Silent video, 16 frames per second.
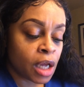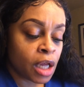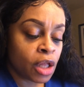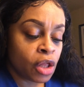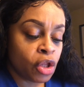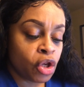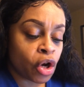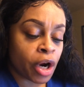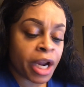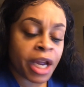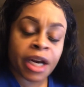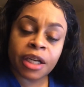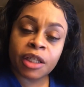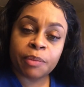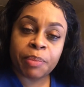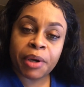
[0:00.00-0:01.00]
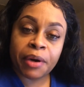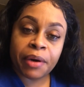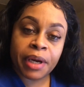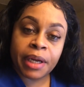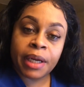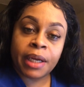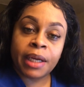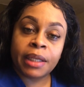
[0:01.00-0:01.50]
your inner
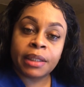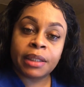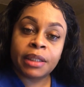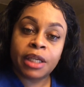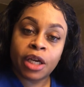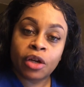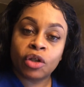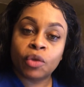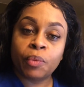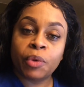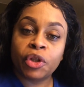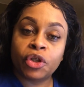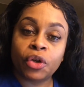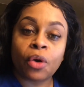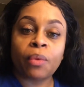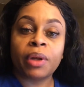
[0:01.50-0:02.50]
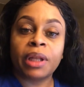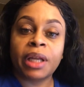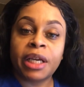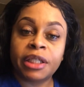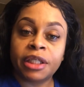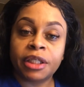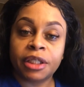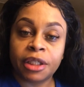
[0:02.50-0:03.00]
spirit deals with your
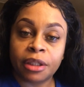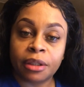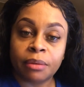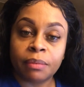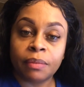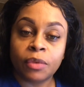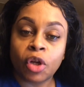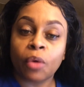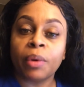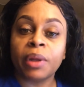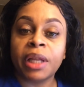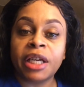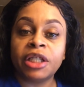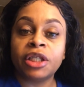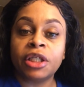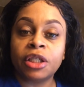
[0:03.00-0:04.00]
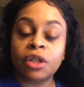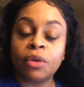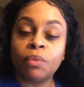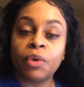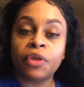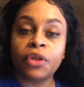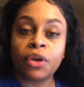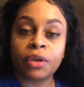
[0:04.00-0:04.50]
relationship
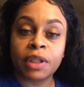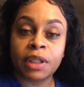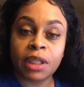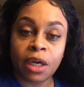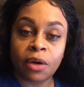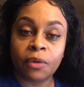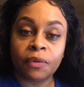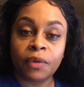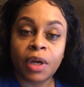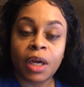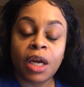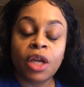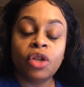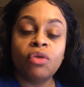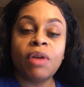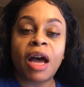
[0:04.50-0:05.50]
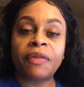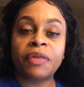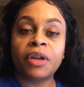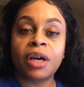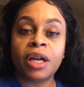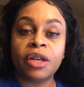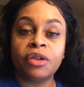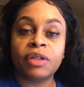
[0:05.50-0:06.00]
with yourself. You have to
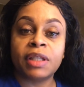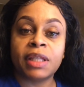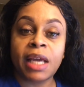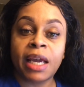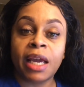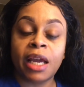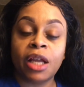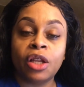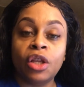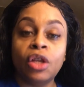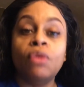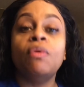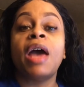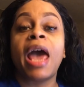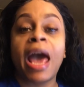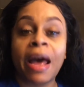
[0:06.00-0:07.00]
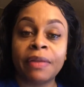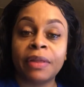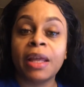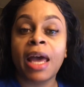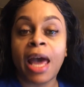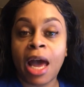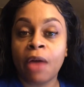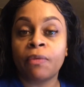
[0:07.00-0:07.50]
understand, you have to
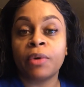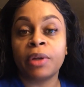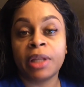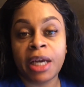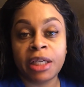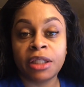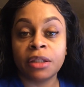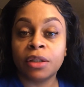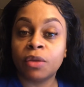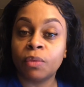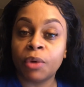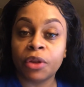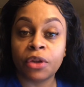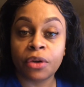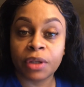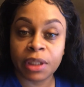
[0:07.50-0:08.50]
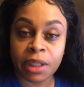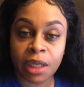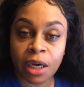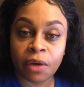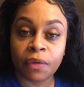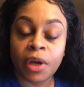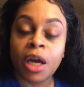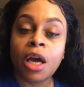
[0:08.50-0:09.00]
have relations with
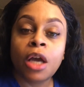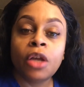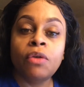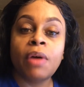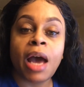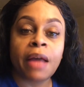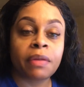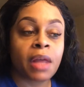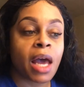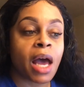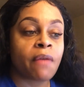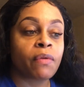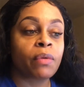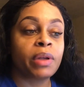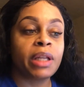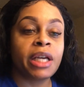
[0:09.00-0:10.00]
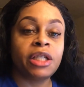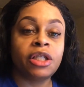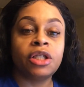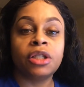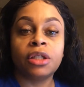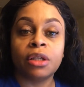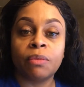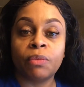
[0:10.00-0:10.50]
yourself. You have to have a
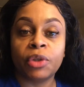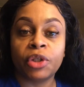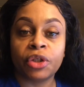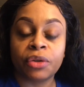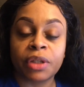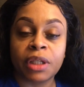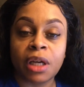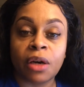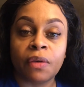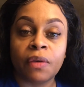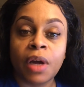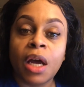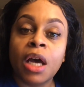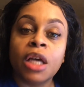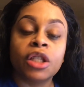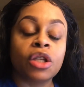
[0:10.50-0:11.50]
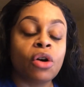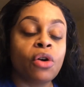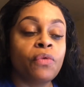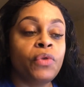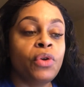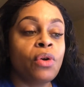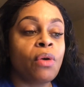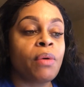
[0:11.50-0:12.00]
relationship with yourself. So if
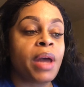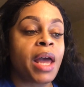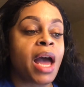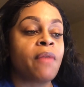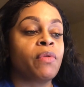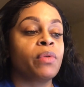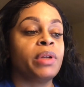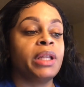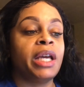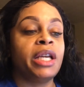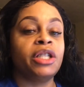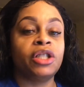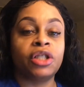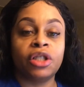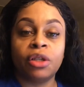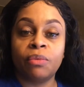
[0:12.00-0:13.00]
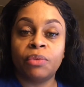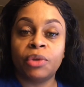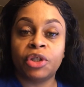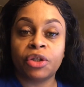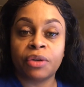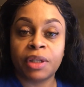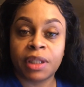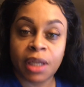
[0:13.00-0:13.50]
you don't have a relationship with
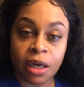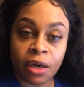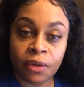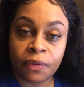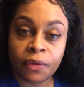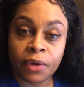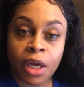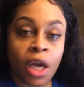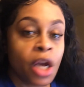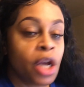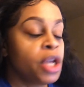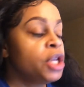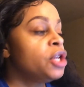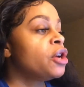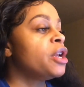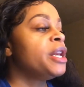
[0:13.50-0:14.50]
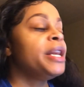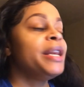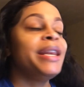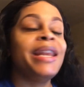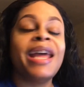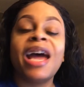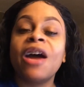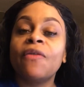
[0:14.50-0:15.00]
yourself, you're
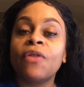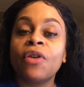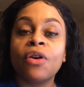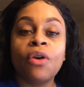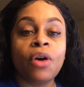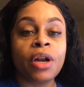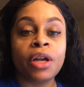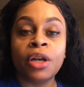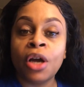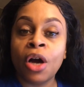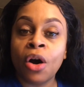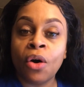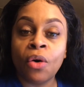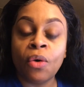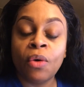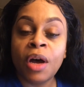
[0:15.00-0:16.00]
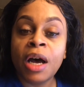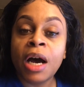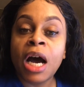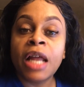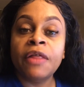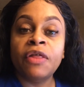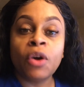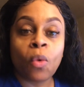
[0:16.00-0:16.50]
never going to know
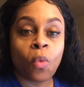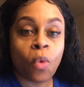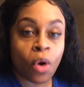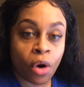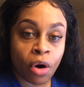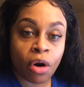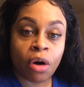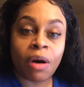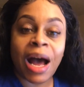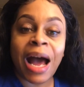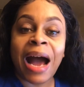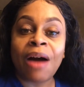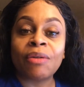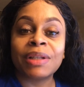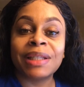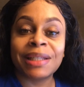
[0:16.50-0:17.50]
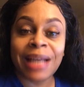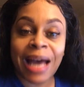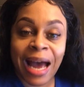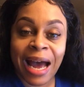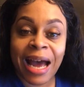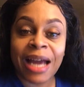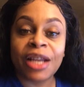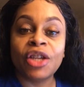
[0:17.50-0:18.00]
the world
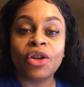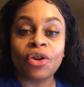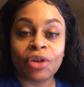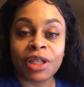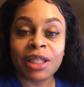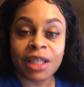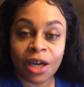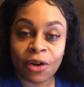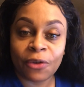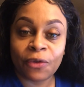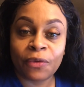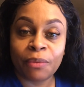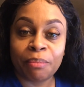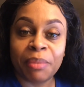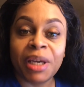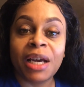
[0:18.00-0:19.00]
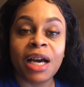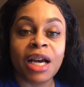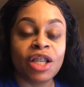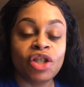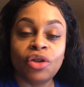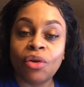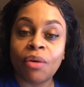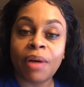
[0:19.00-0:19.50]
outside yourself,
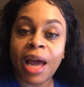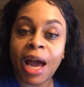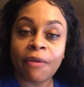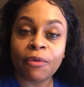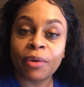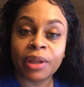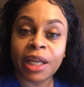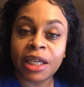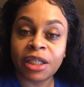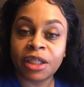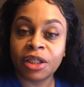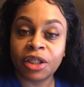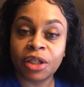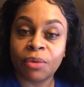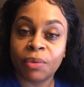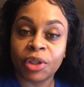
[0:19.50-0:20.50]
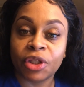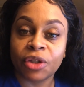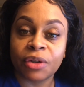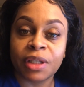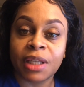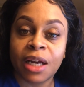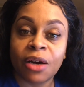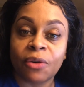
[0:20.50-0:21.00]
because you don't have a relationship with
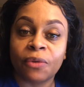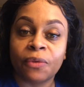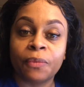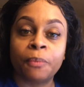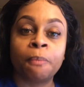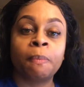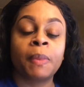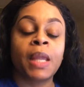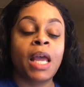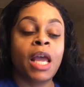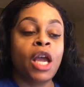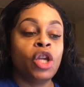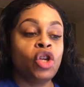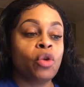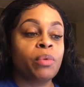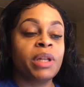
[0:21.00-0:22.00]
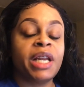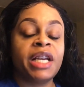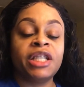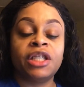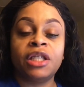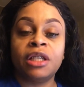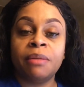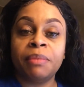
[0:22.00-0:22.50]
yourself. Your
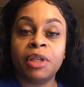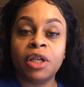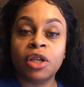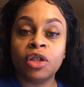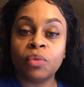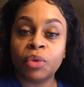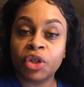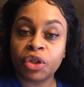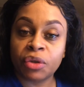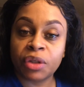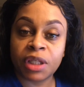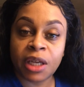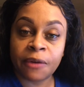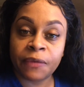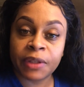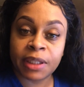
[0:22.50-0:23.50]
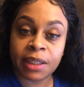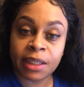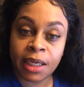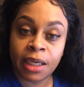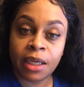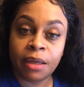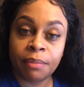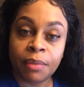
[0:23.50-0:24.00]
relationship deals with your
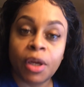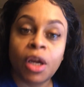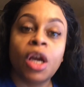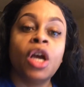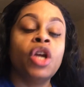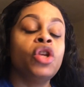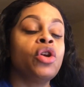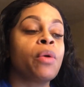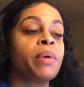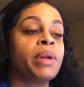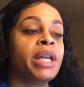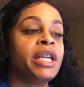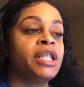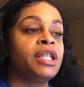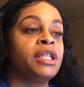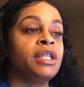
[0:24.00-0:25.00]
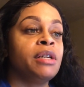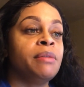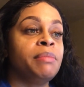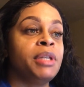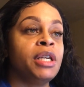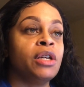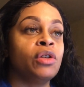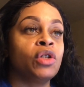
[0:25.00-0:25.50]
self-esteem. Your relationship
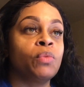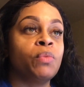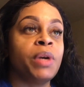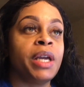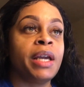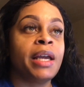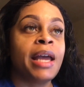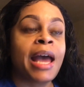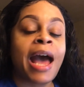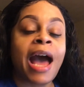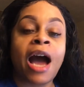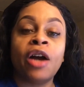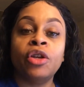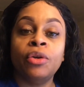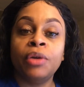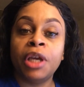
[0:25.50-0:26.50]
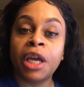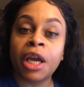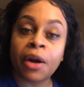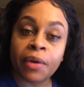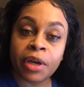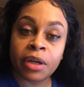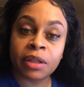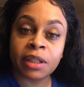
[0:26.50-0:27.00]
deals with how you
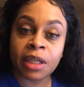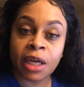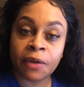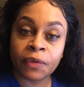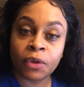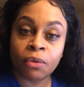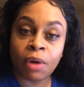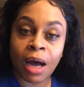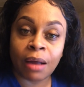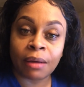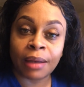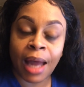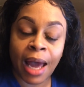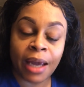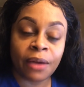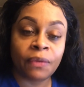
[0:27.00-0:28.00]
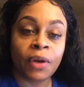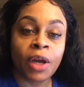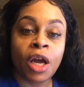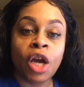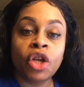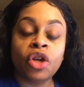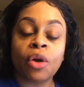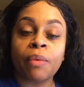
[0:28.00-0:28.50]
carry yourself throughout life.
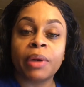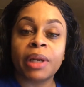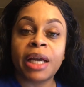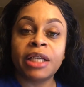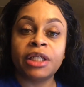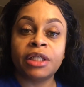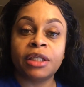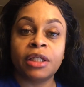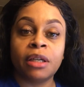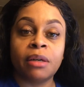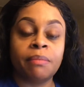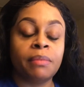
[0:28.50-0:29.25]
Your relationship,